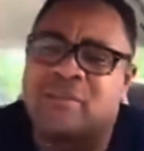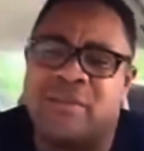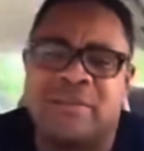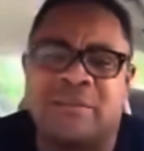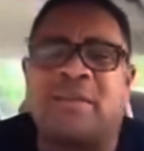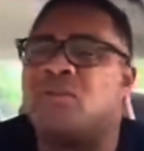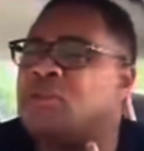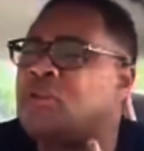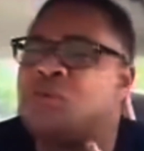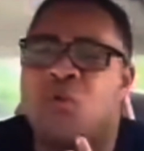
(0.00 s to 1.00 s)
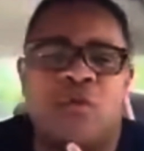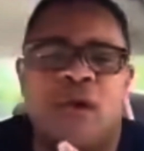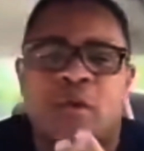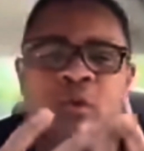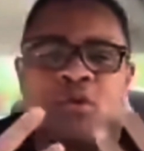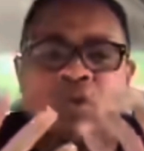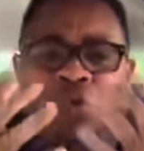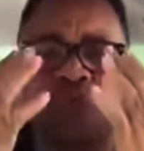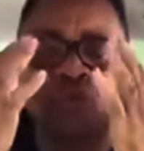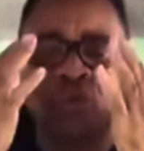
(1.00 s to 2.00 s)
the experiences. I don't need to go far. I don't want to
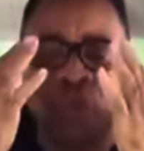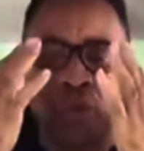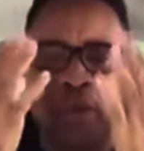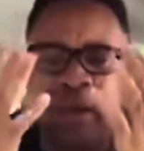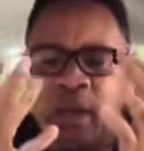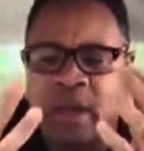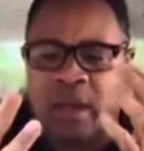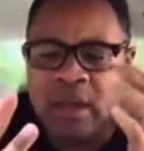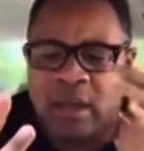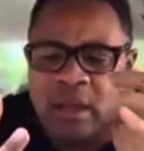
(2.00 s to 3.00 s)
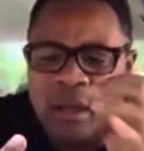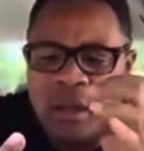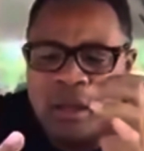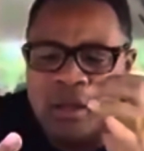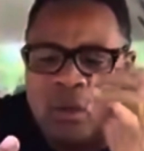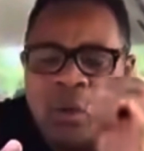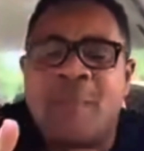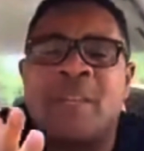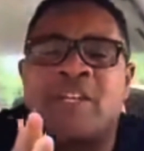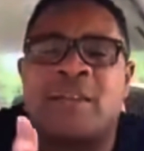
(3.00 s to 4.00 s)
go too, you know, but the
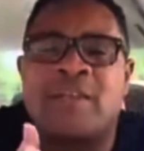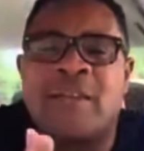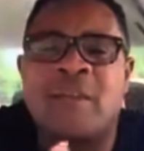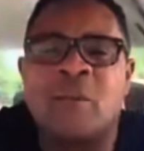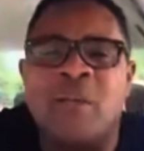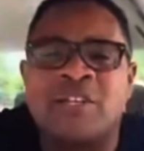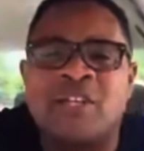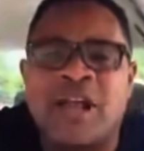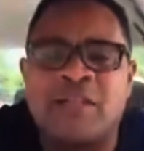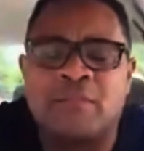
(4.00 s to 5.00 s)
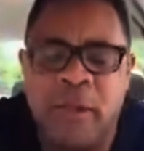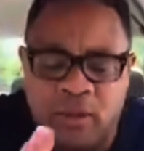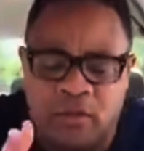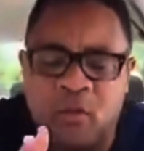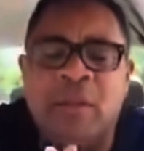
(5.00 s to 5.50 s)
woman is shouting at them, where's the child's belt?